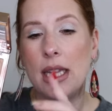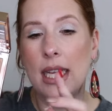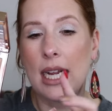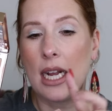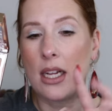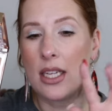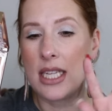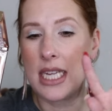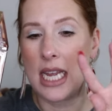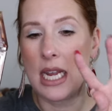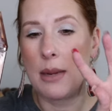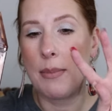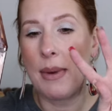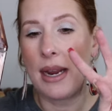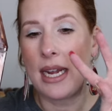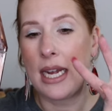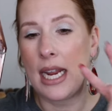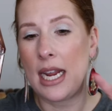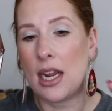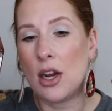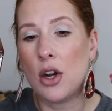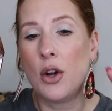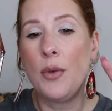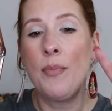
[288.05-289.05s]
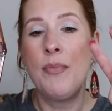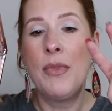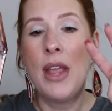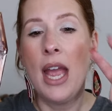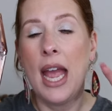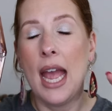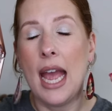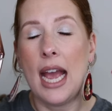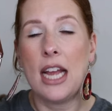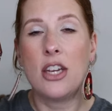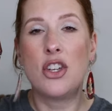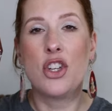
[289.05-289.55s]
Like I'll take my nail
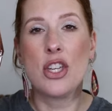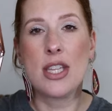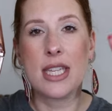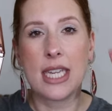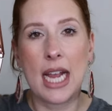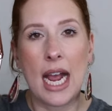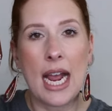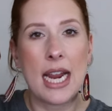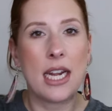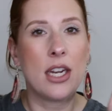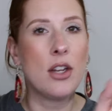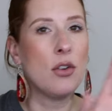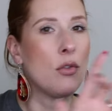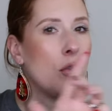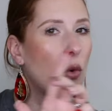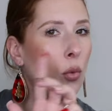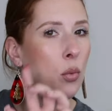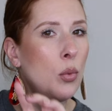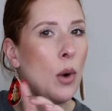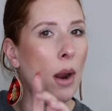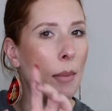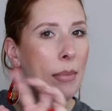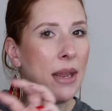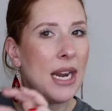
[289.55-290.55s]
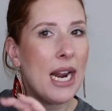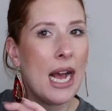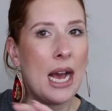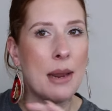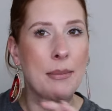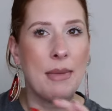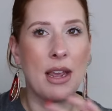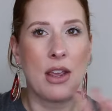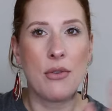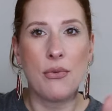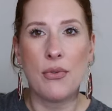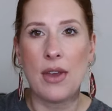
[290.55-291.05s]
and just kind of rub it
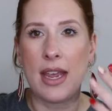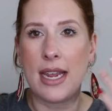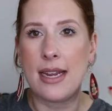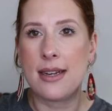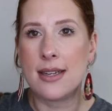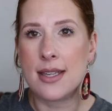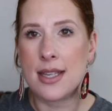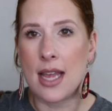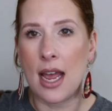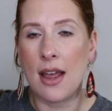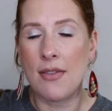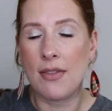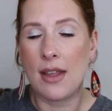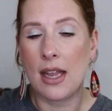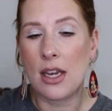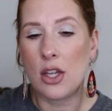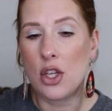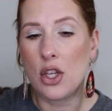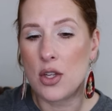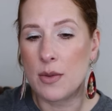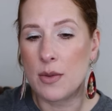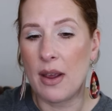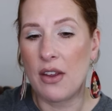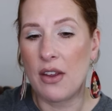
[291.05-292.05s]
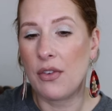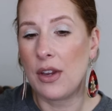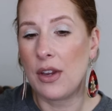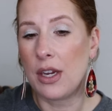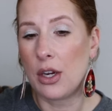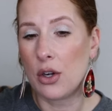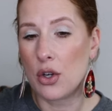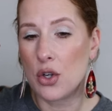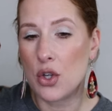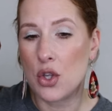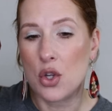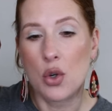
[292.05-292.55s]
on my face and then use my
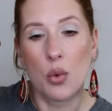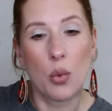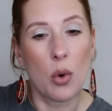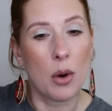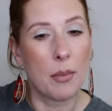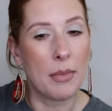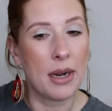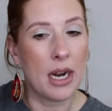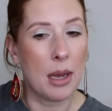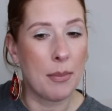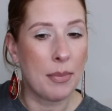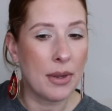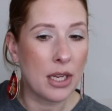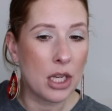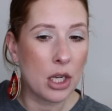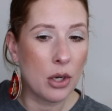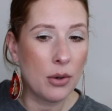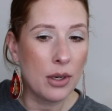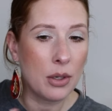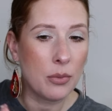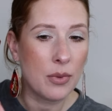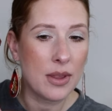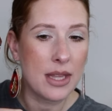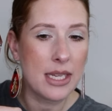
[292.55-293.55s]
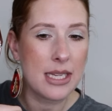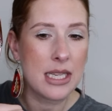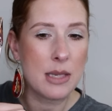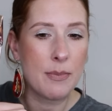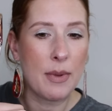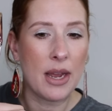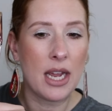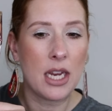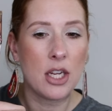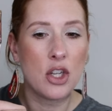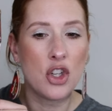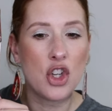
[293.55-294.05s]
fingers to warm it up and go in with a
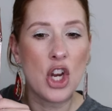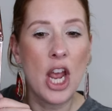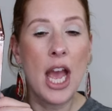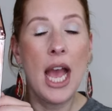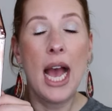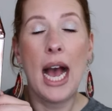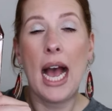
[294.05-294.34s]
sponge.